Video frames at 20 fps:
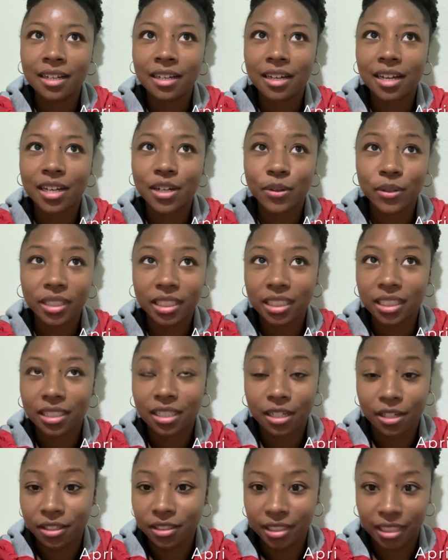I know it's
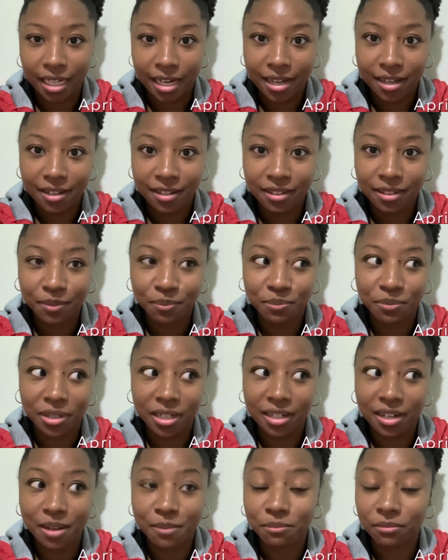Thursday, but
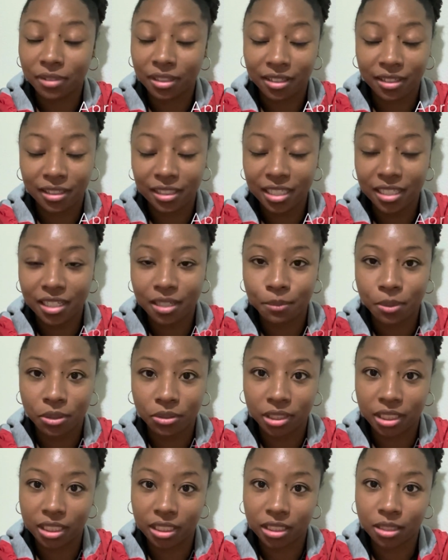I'm literally gonna post
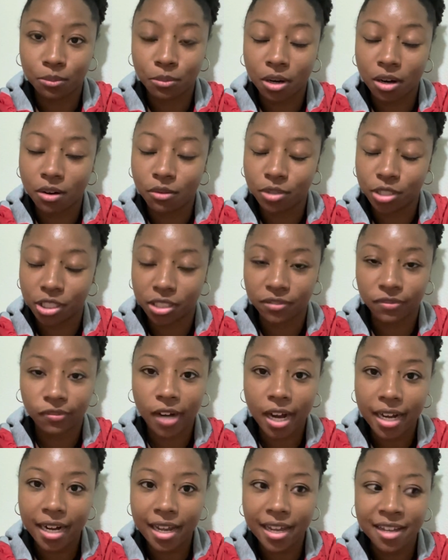this tomorrow, which is
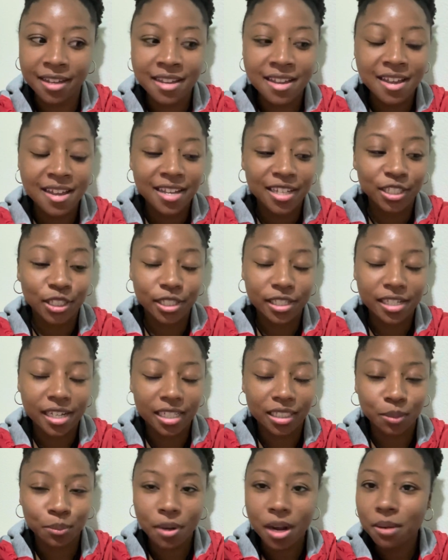Friday. So you guys
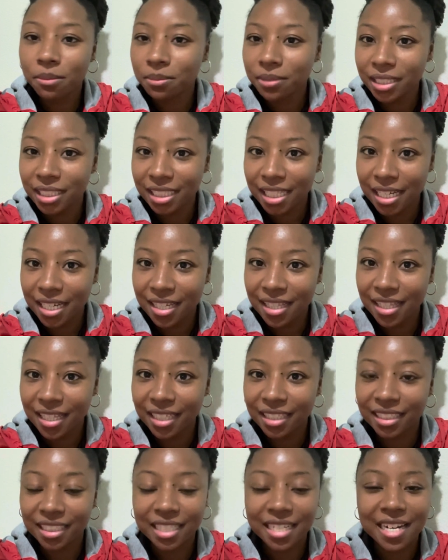are probably seeing this
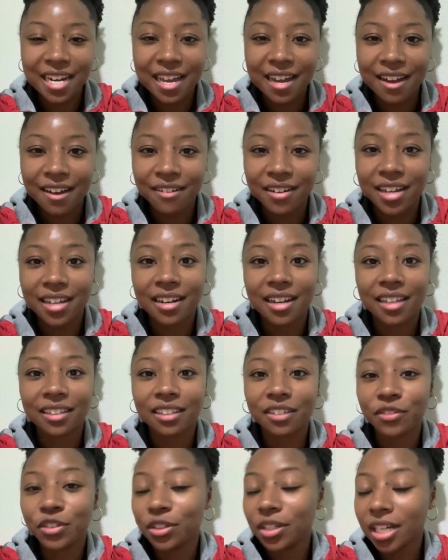now, and I
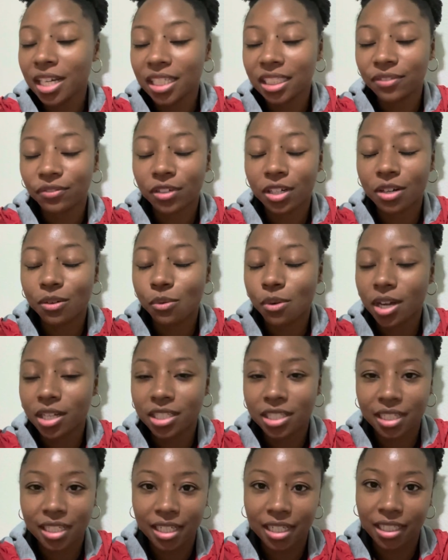love you guys for
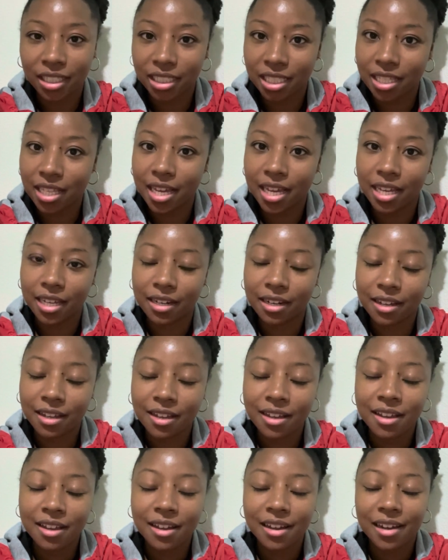watching it until the end.
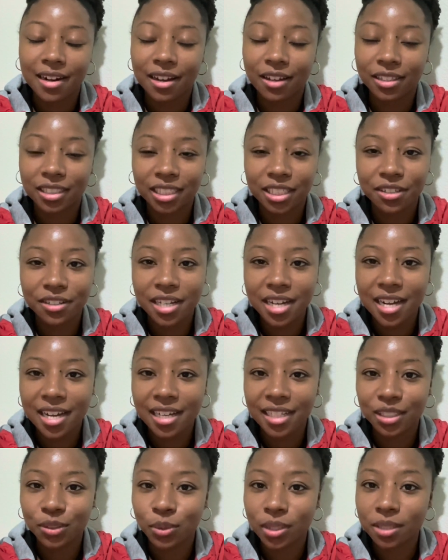And I'll see you
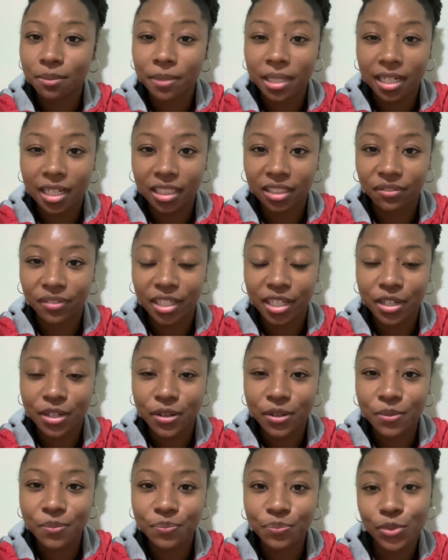guys with my next
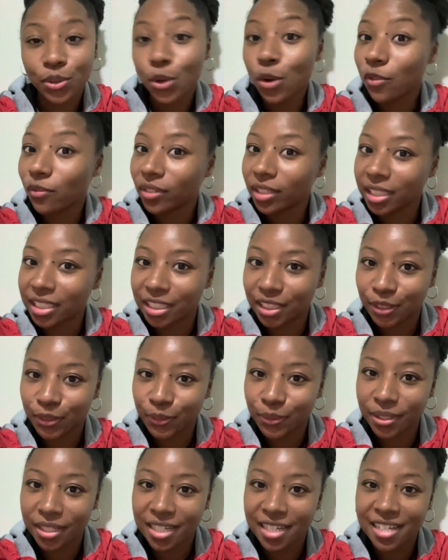video, hopefully soon.
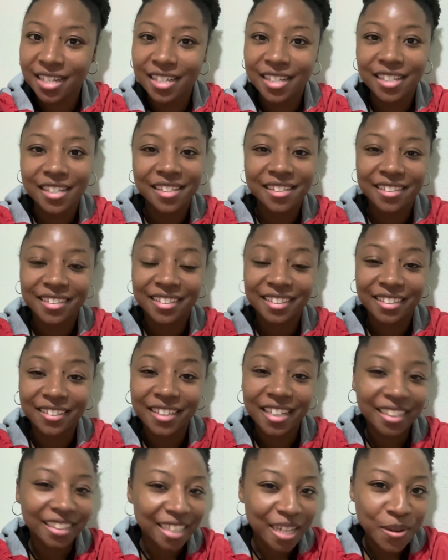Till
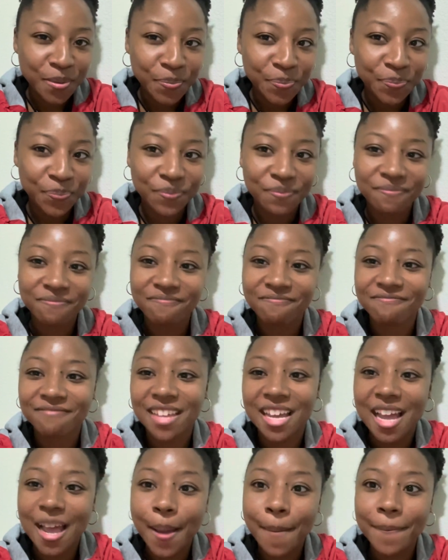next time,
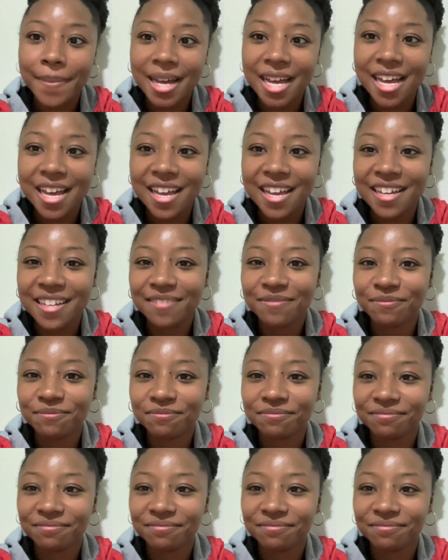bye.